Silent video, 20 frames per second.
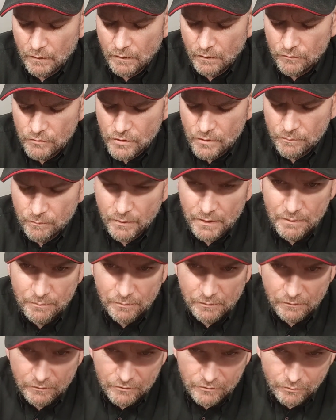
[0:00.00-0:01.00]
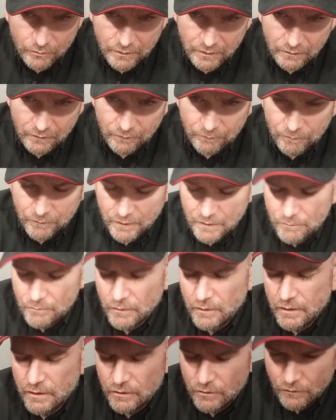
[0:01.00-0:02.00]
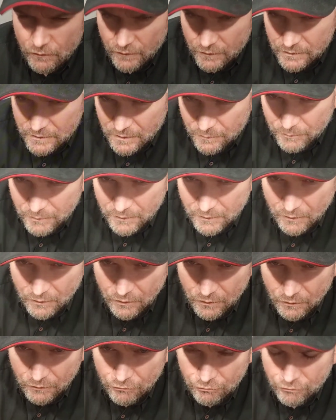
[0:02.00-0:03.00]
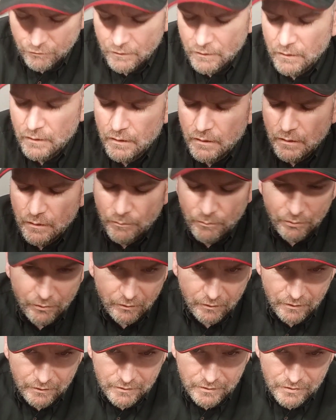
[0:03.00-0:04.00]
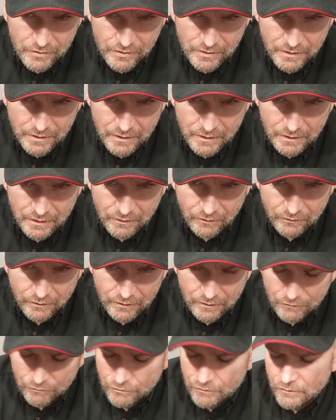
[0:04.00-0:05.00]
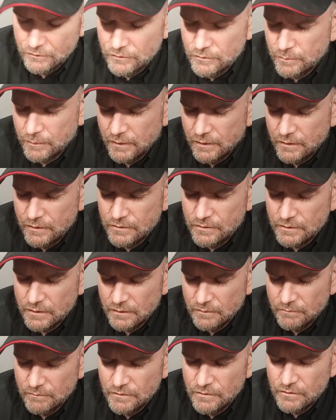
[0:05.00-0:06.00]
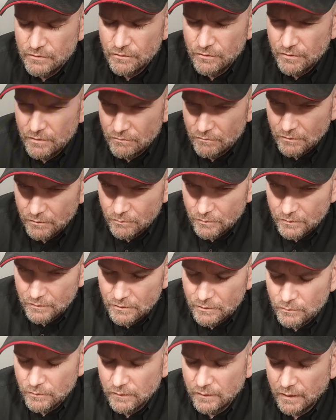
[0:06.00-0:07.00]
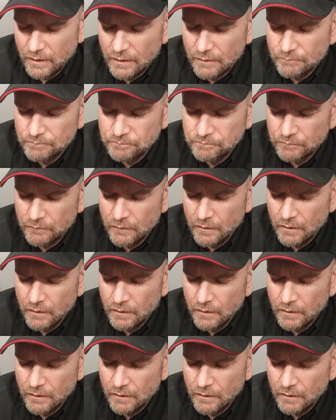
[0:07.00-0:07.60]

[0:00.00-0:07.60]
Now some people as well, they might cut the tip in half prior to sticking it on in the first place, so there's nothing wrong with doing that.